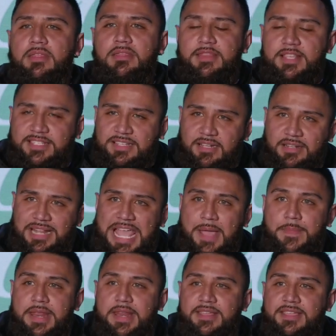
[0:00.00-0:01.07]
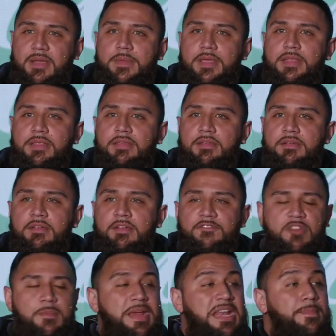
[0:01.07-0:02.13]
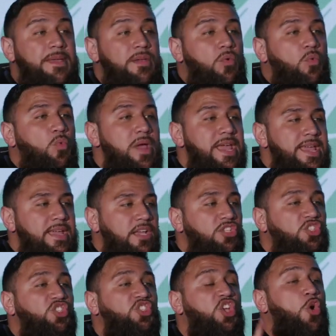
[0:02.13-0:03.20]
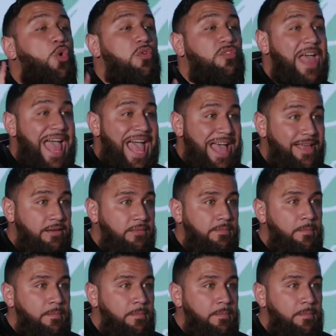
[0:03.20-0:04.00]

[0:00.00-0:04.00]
this calamity to come in for me to be weak so that